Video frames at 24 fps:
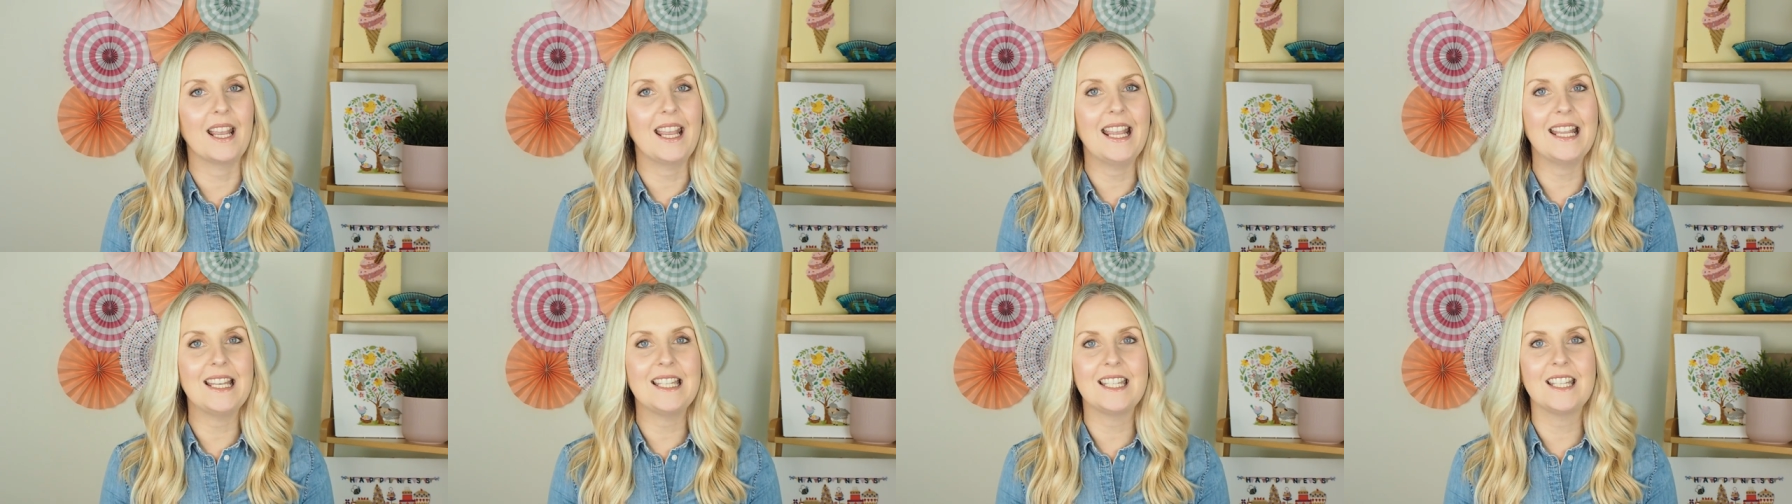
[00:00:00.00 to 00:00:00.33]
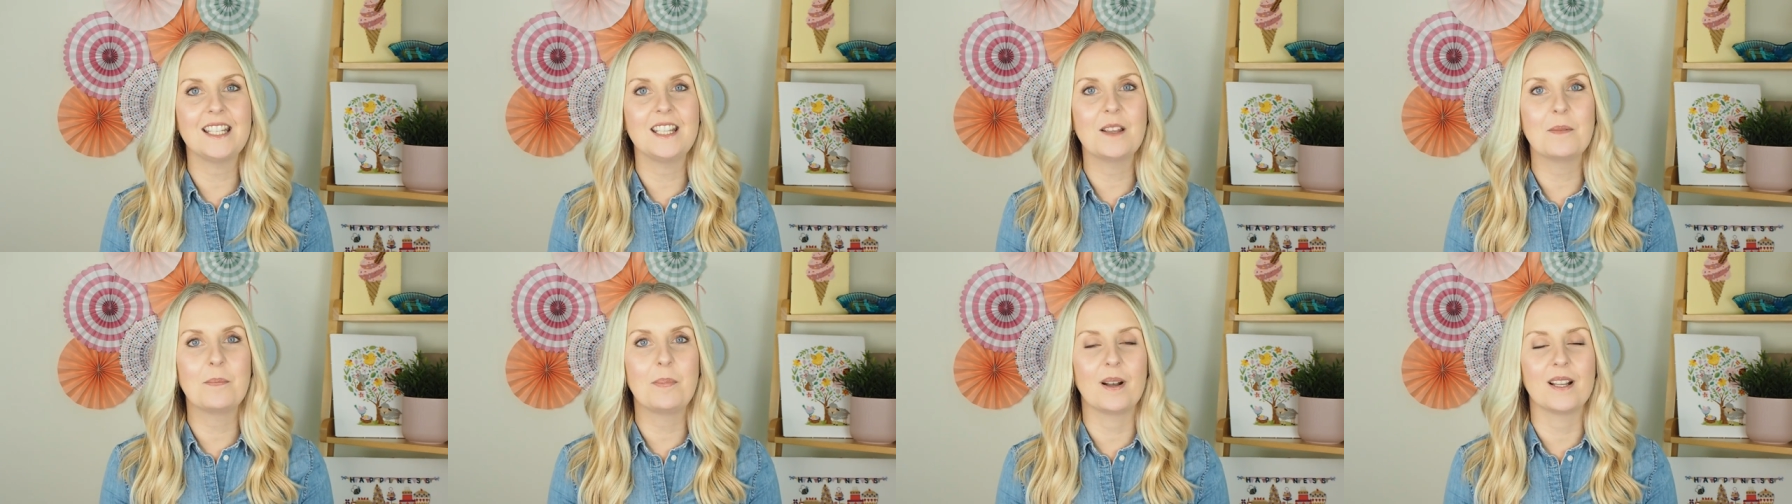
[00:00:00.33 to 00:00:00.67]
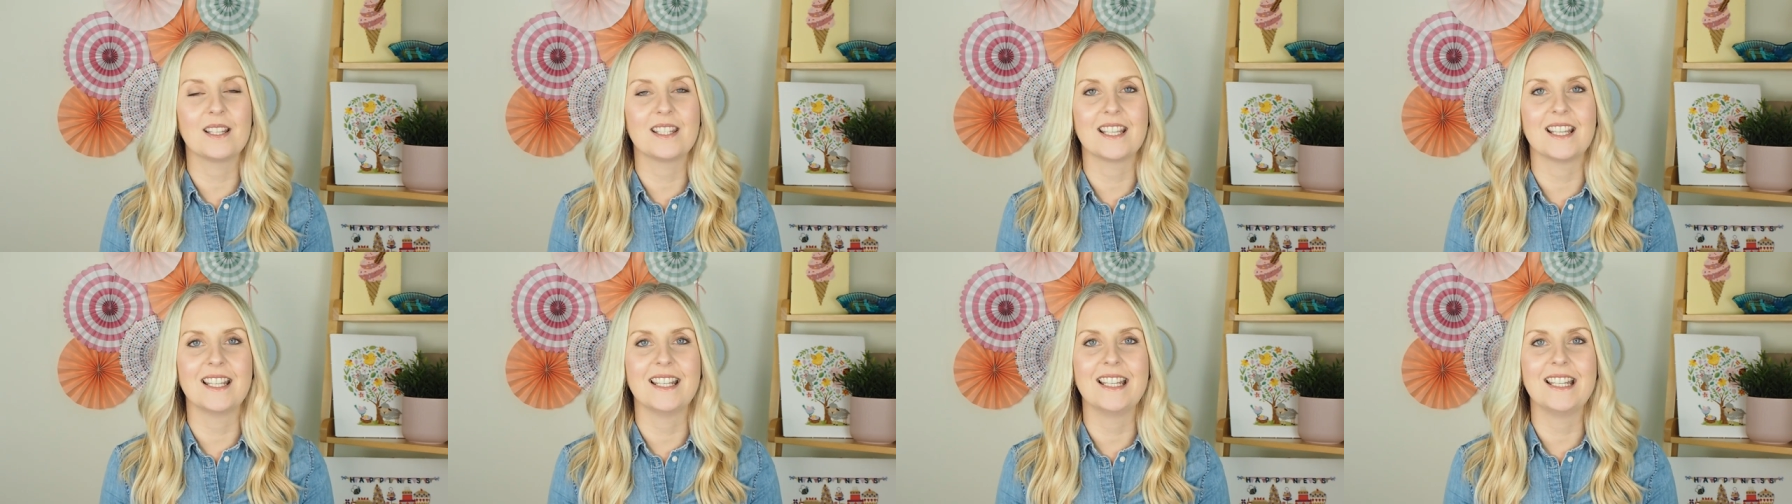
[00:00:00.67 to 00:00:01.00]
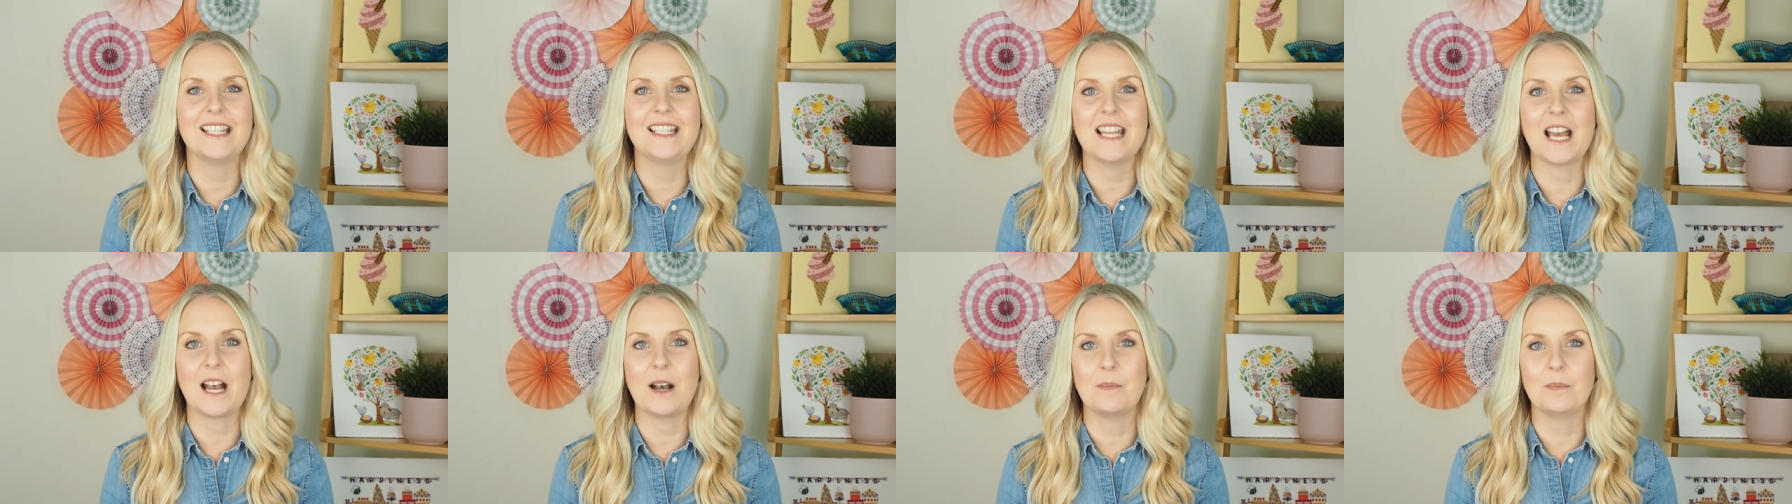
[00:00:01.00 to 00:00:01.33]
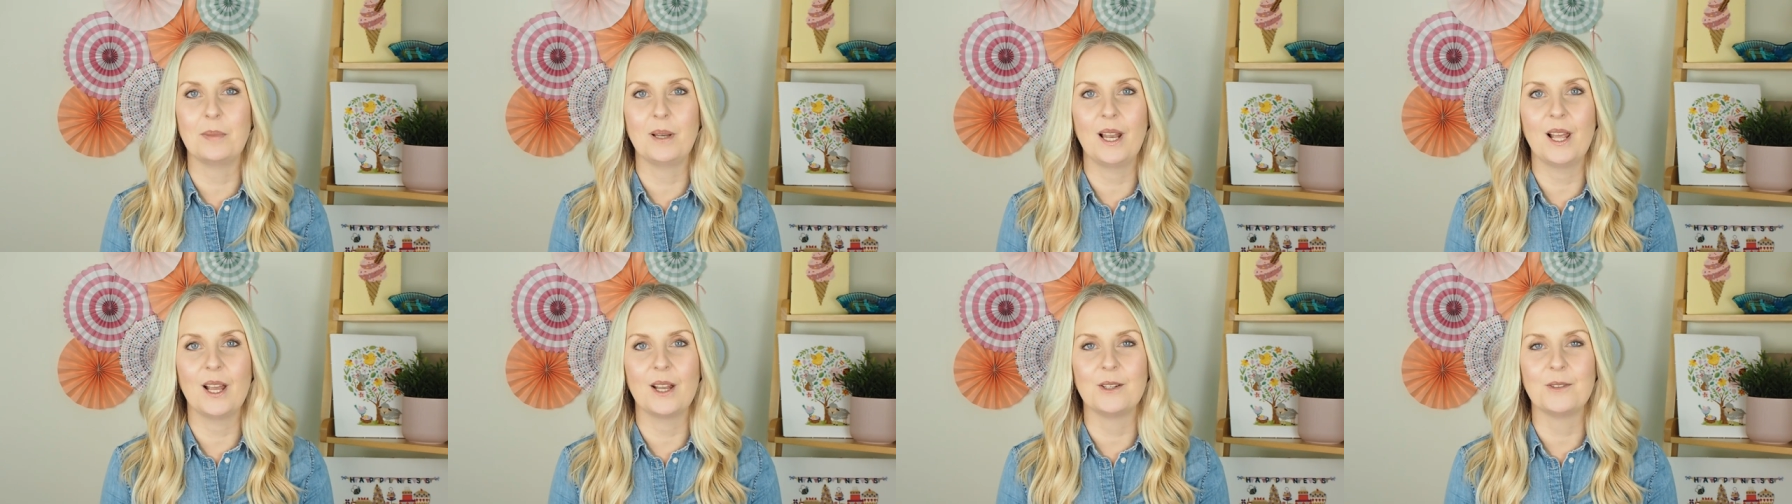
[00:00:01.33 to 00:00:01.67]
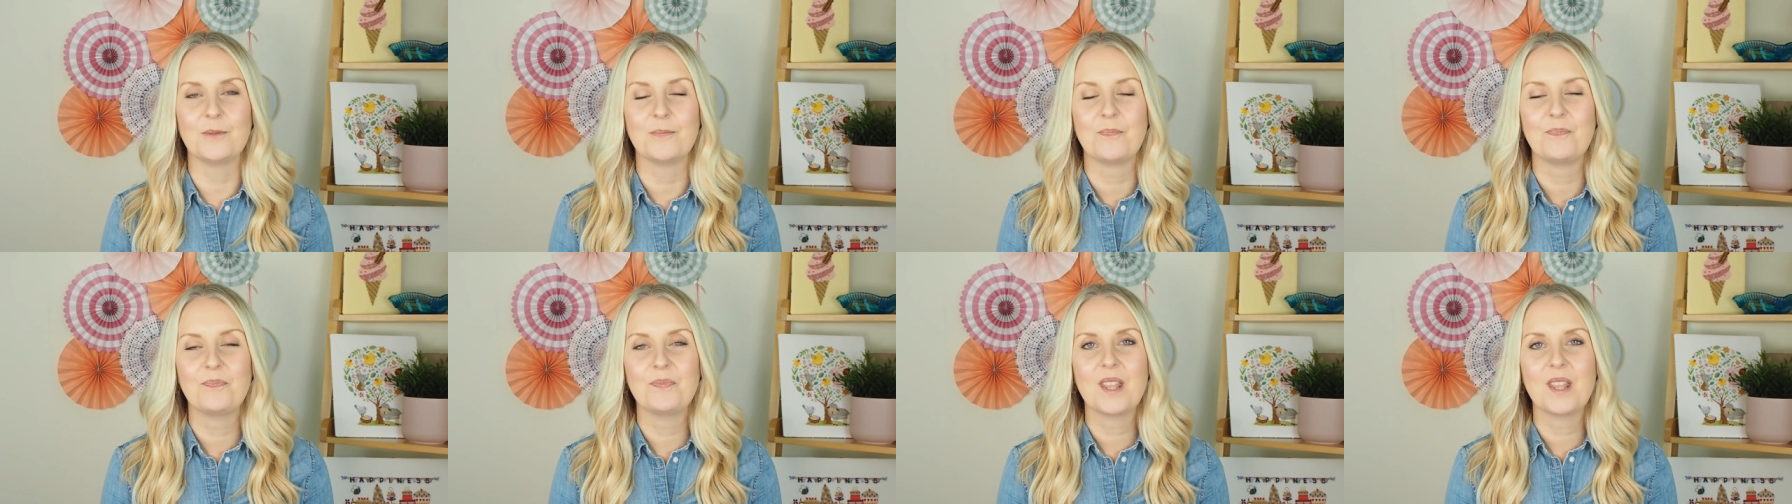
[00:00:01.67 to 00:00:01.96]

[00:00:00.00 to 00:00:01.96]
hitting the button down below.